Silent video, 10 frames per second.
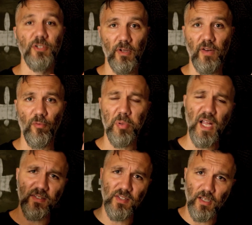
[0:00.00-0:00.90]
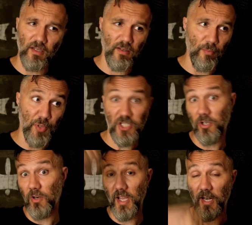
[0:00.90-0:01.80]
you can get for plastic and the pressure you
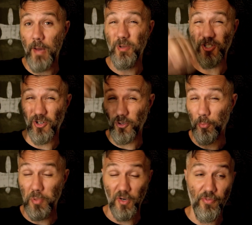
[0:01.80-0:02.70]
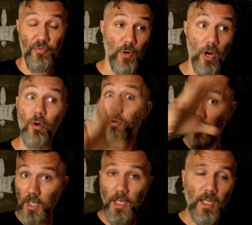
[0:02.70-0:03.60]
can get, how much you can do per throw
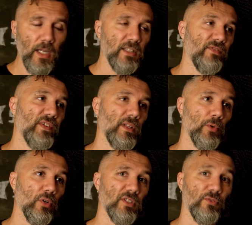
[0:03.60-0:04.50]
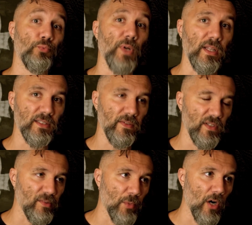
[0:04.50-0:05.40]
to fill a mold is relatively
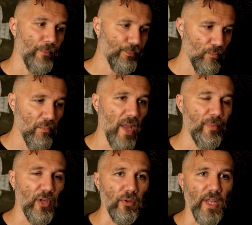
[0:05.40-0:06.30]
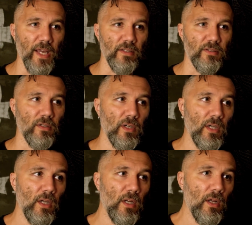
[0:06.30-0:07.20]
small. Maybe you get
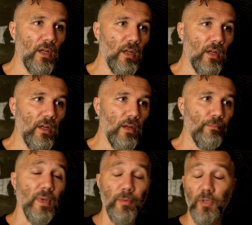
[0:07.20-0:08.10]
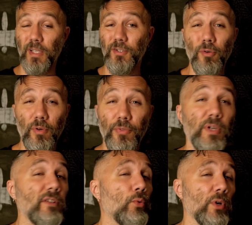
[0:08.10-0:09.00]
2 or
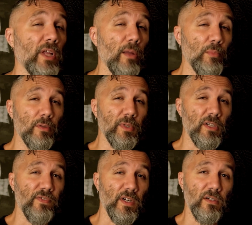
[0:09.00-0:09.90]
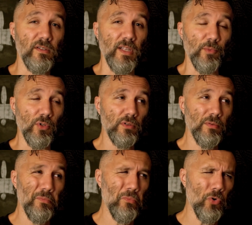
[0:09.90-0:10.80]
3 28 millimeter figures in that mold.
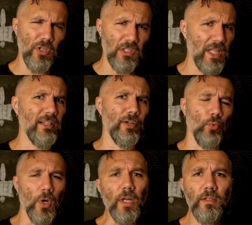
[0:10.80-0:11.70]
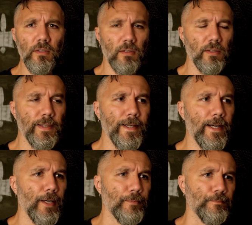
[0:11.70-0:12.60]
More than likely one.
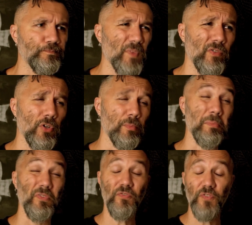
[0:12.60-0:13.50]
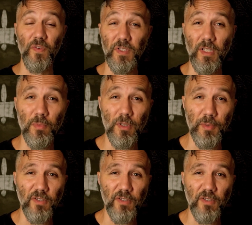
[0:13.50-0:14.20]
If you do maybe 15 millimeter